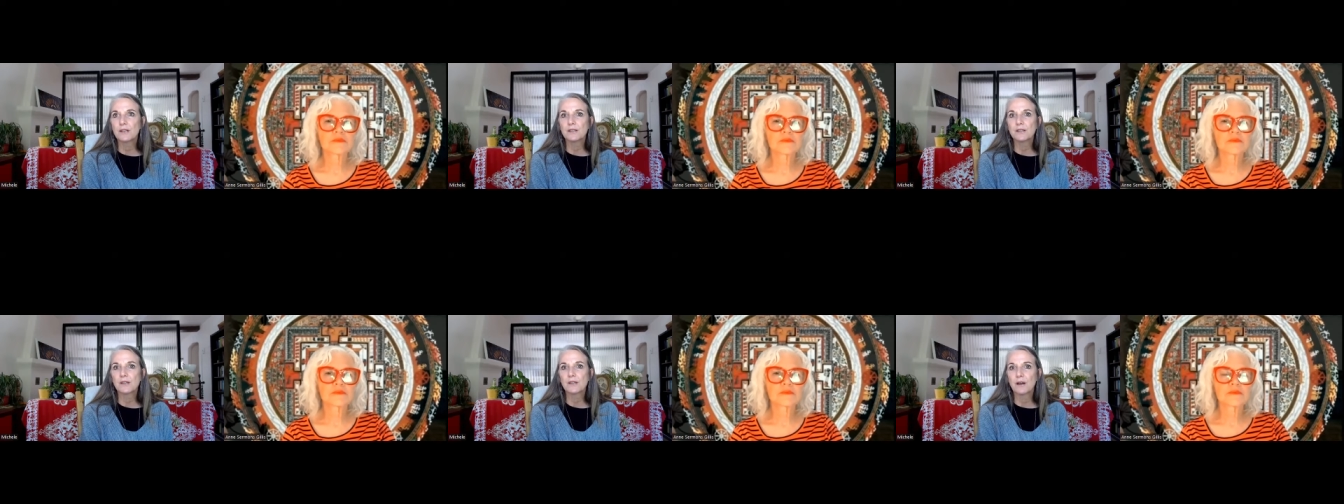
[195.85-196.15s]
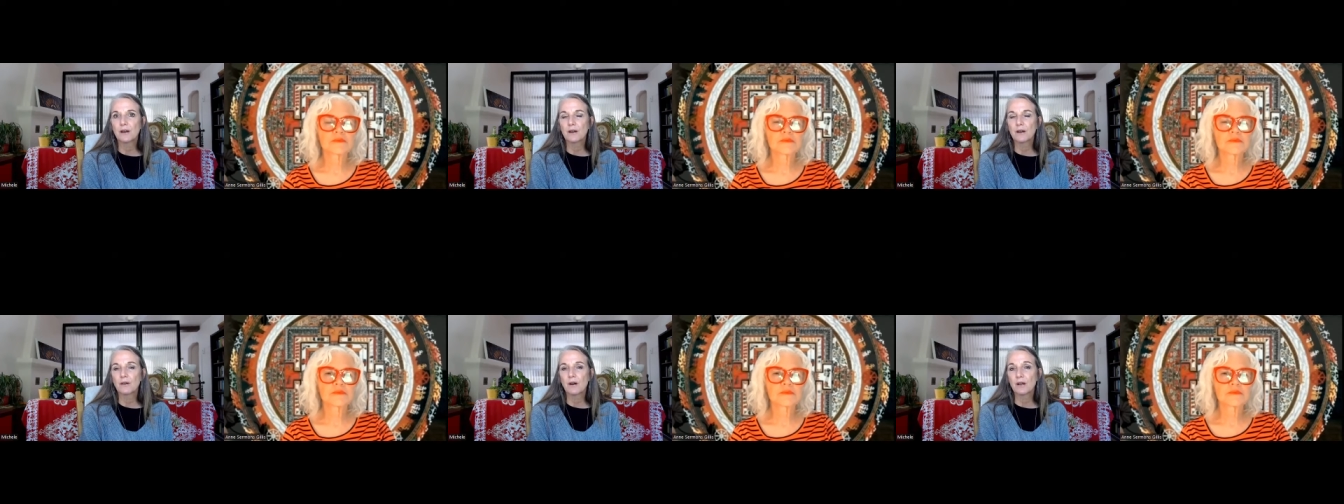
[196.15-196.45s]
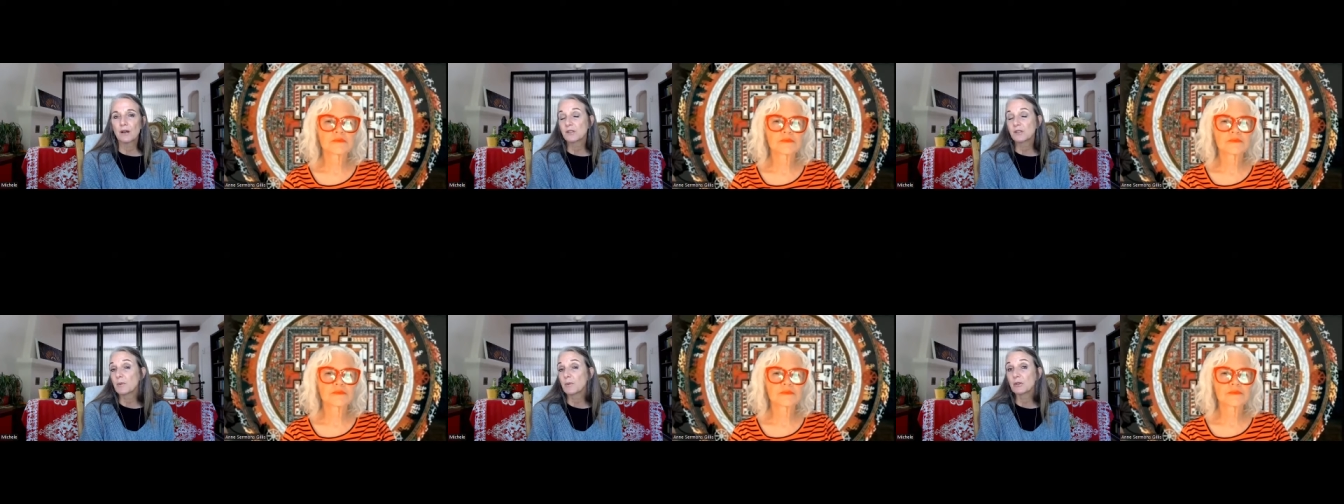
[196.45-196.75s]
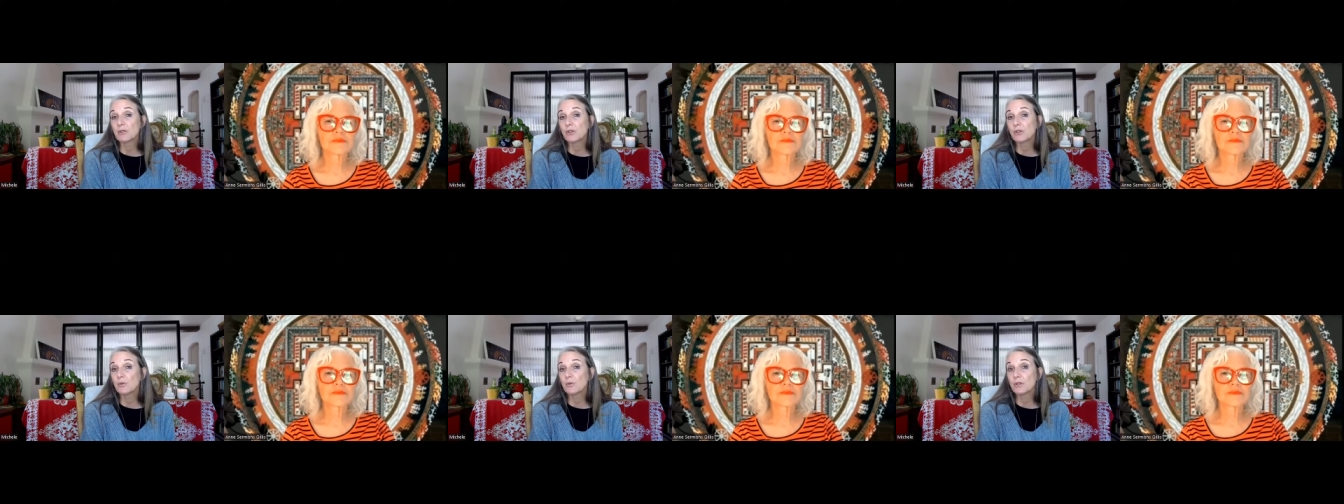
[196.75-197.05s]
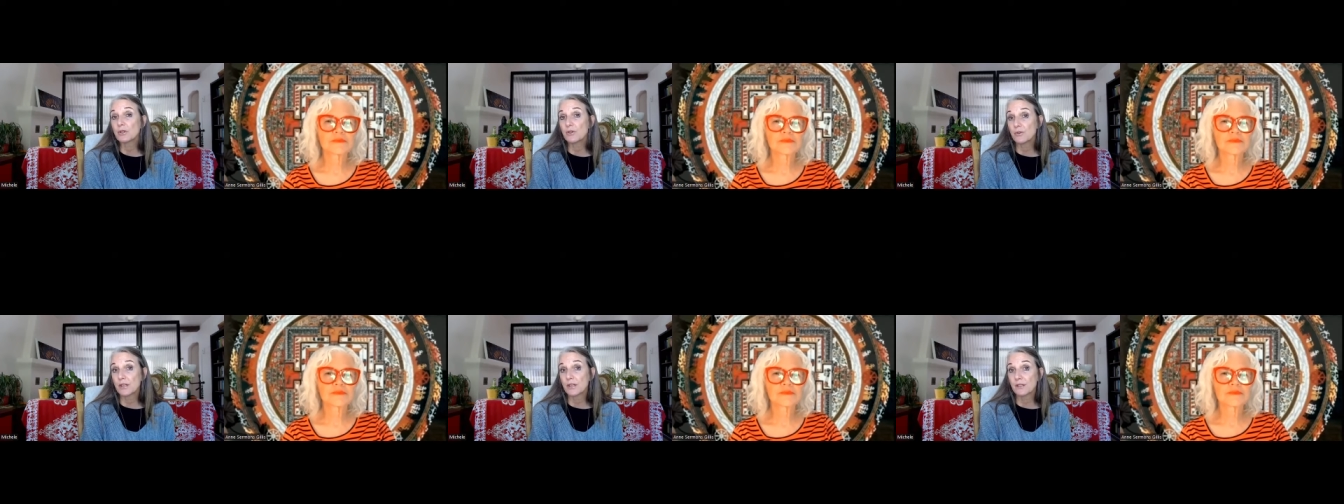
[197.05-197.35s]
a spiritual
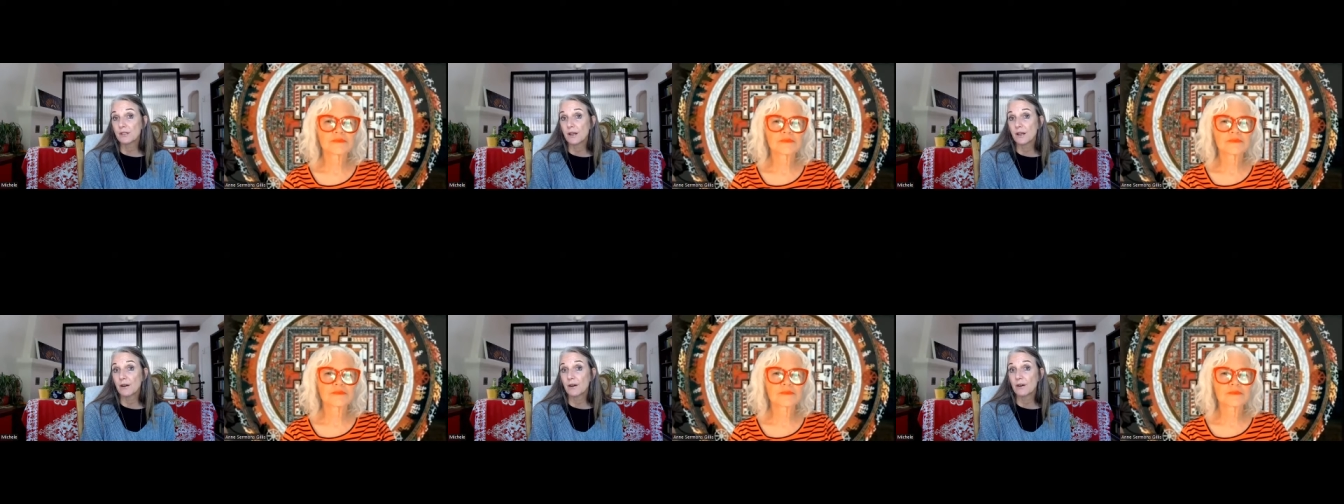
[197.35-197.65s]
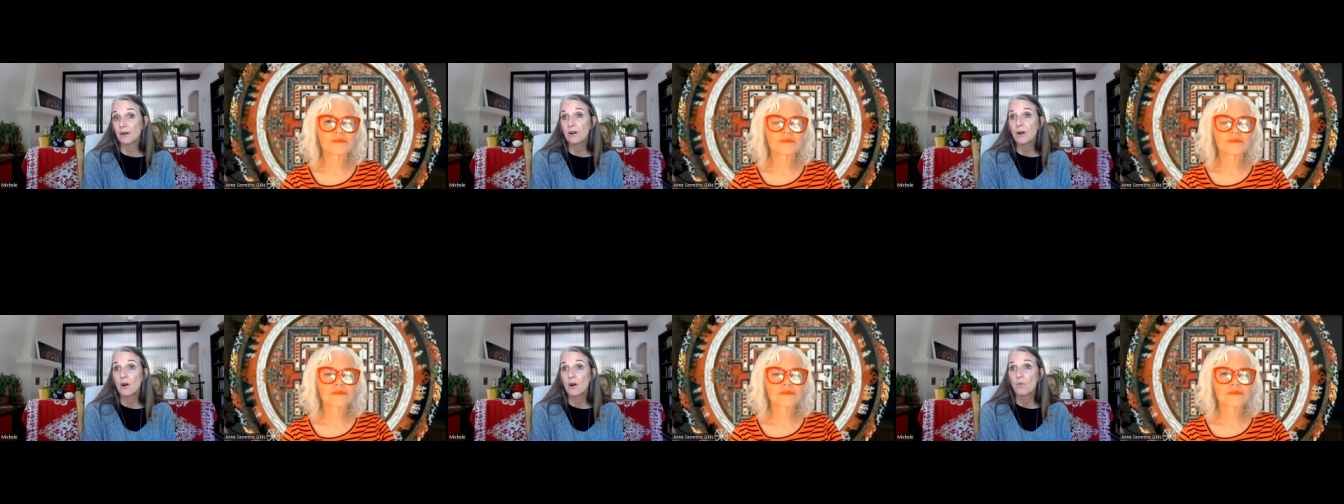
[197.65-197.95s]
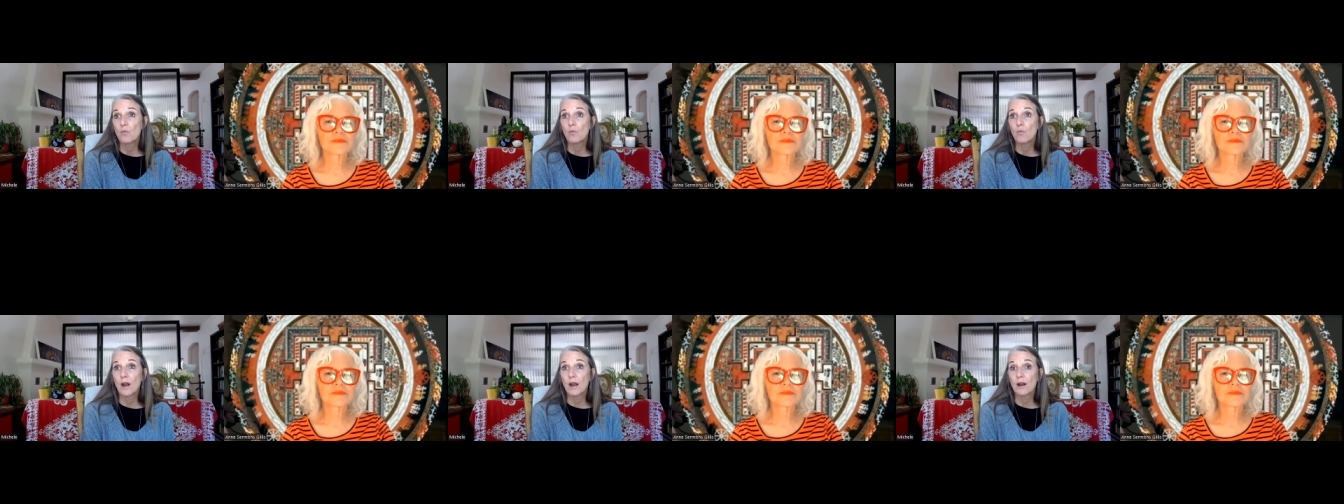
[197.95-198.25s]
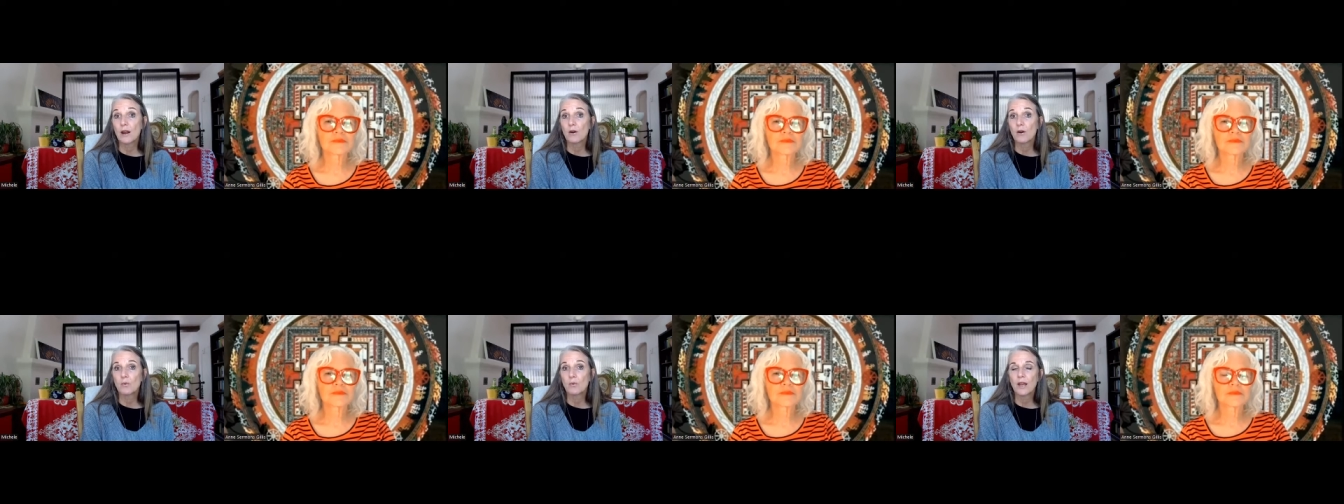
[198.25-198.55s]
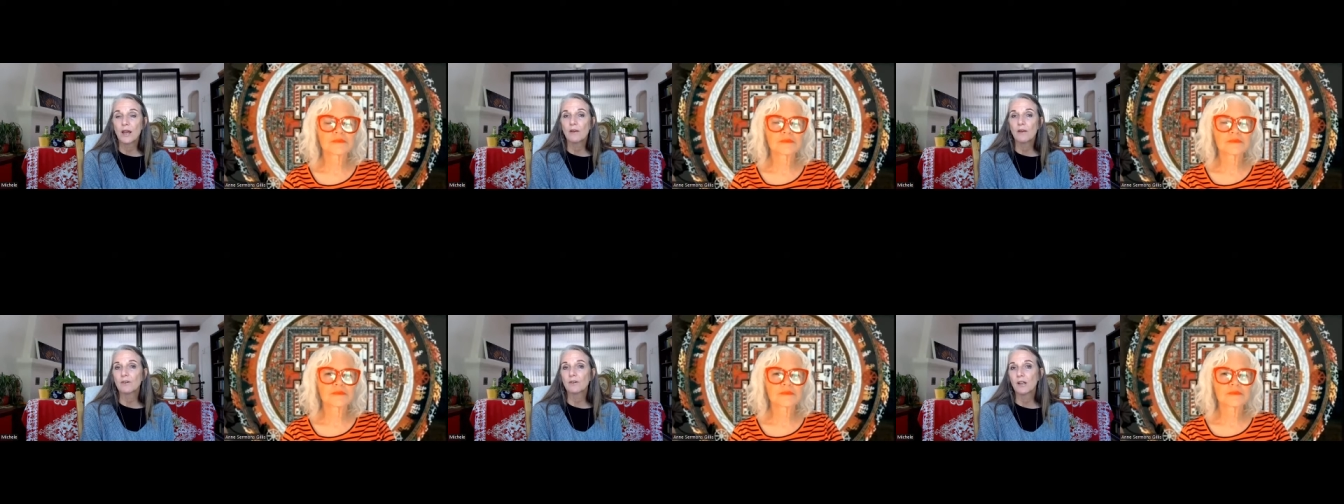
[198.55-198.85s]
retreat center where we
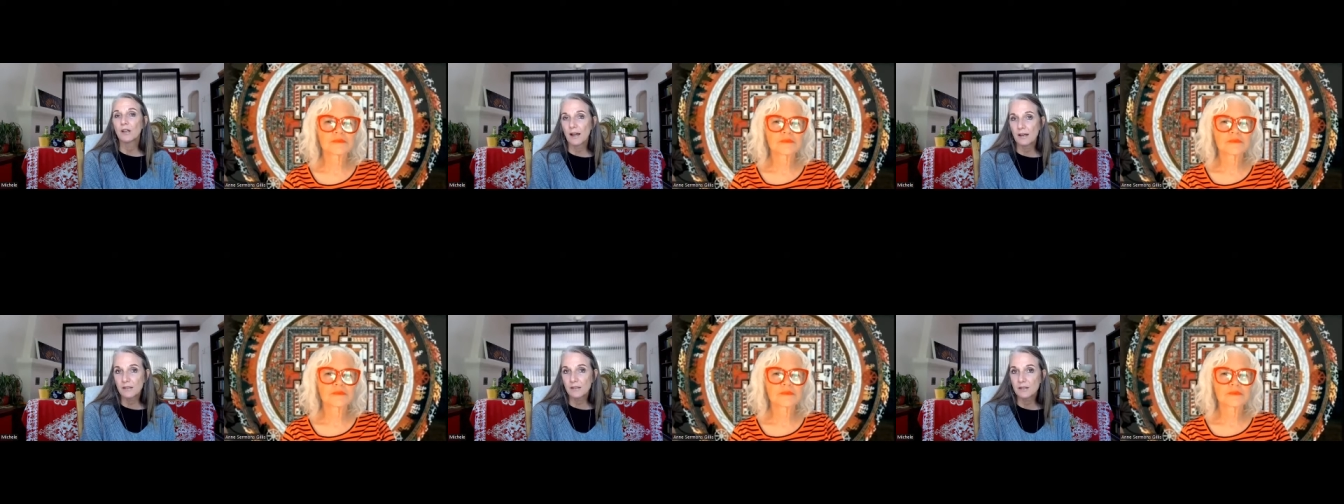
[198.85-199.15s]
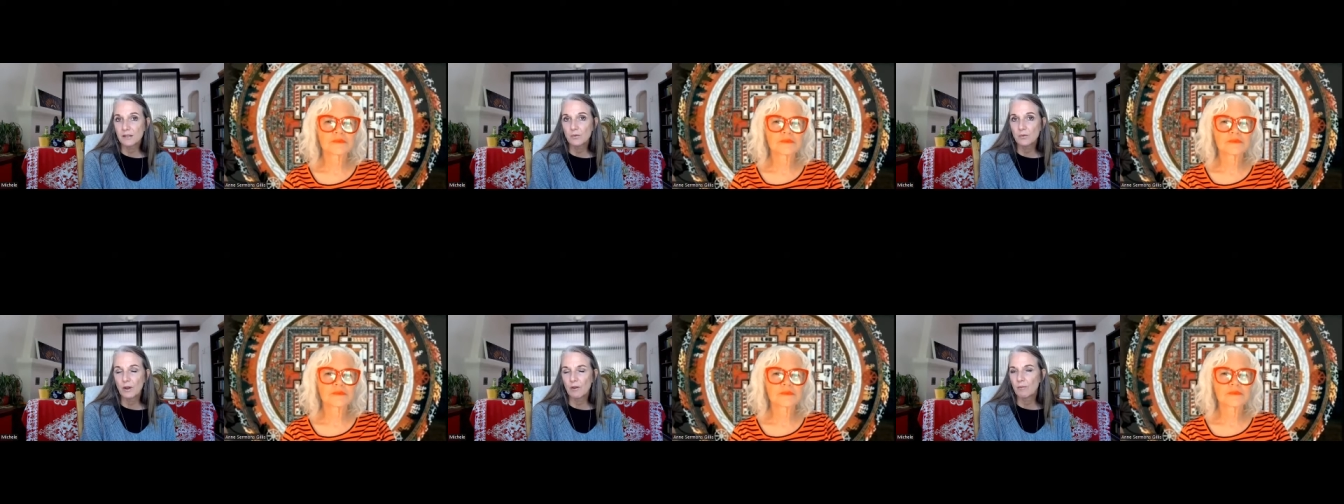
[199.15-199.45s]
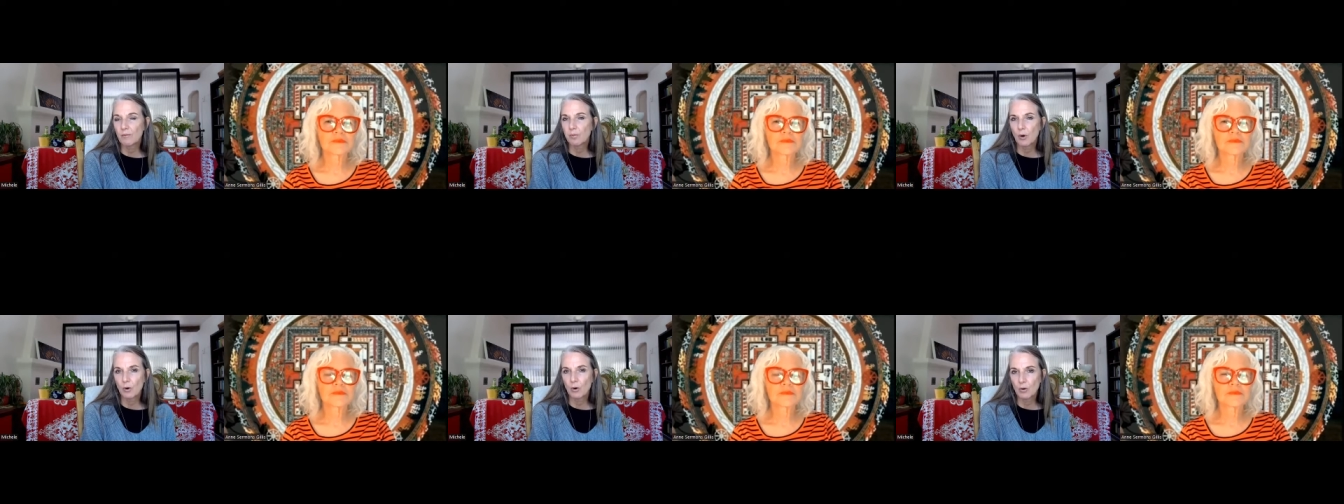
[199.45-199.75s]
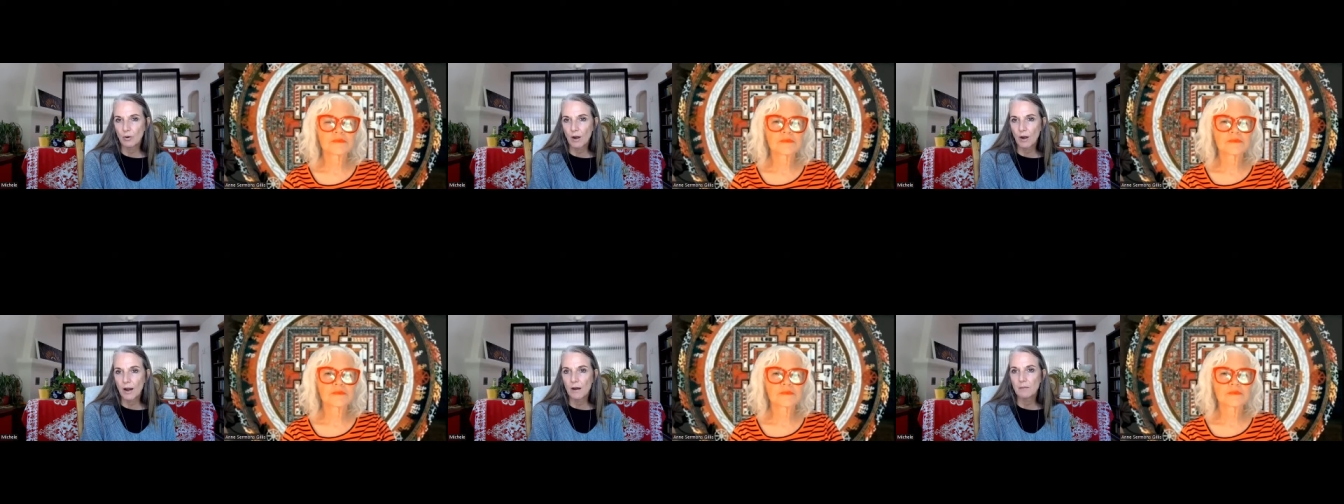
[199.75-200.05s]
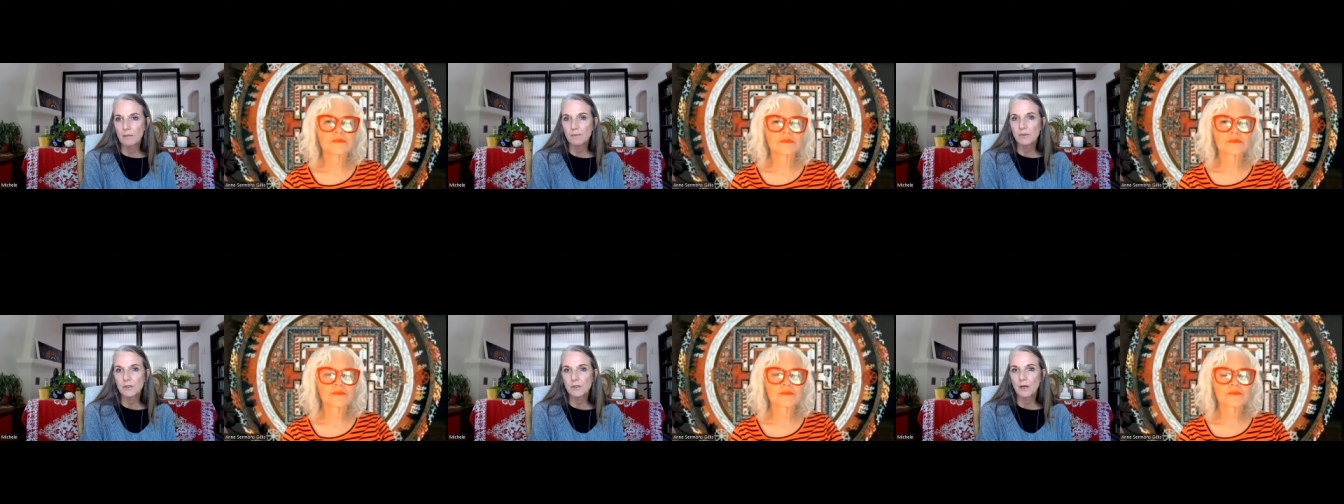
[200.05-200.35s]
have classes, we have
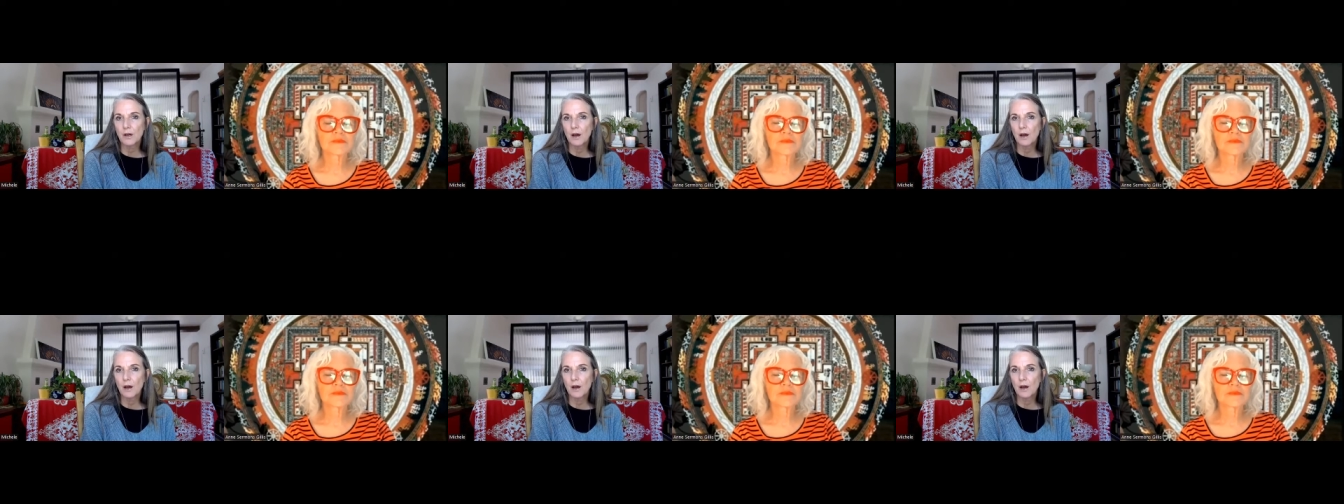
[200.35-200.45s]
programs